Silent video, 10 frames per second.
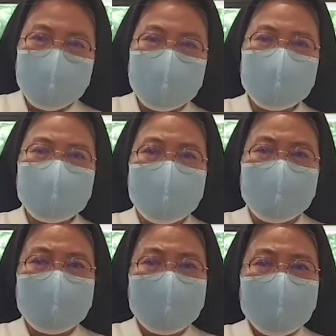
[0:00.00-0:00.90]
and you don't
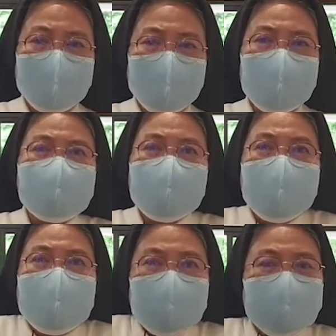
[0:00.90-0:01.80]
want to
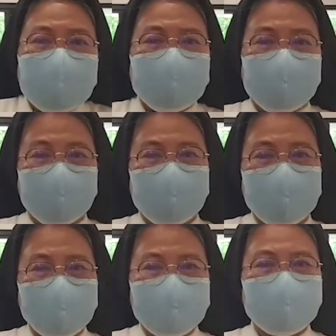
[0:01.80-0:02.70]
displease to somebody,
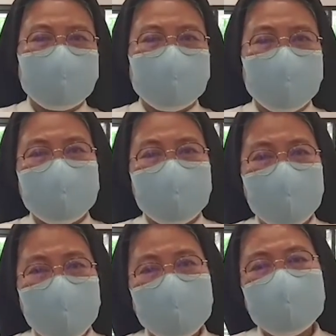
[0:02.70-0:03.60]
you are
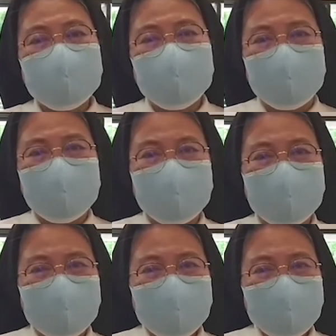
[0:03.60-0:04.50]

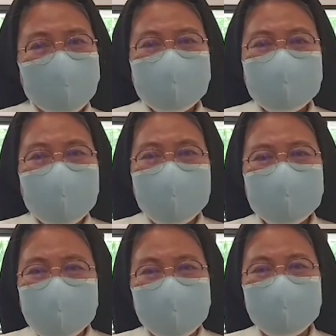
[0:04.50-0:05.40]
amazed. It's a
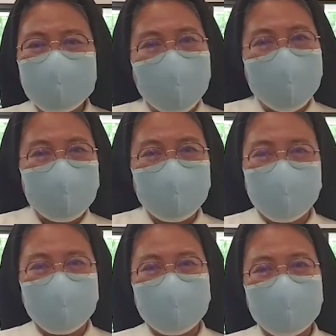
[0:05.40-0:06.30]
great
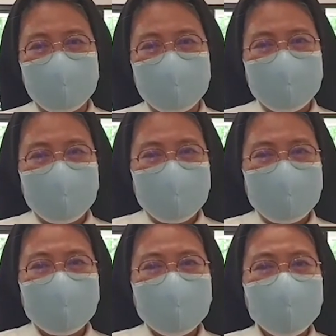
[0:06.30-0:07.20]
amazement.
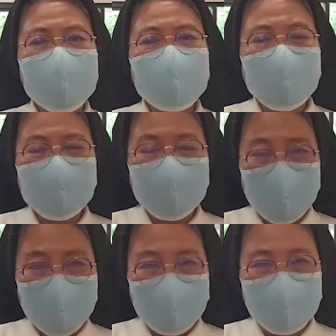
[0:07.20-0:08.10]
It's awesome
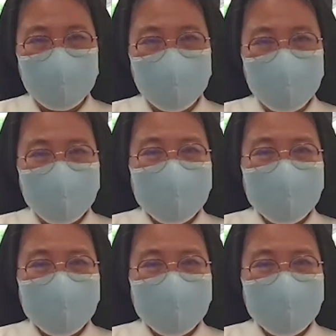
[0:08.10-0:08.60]
power.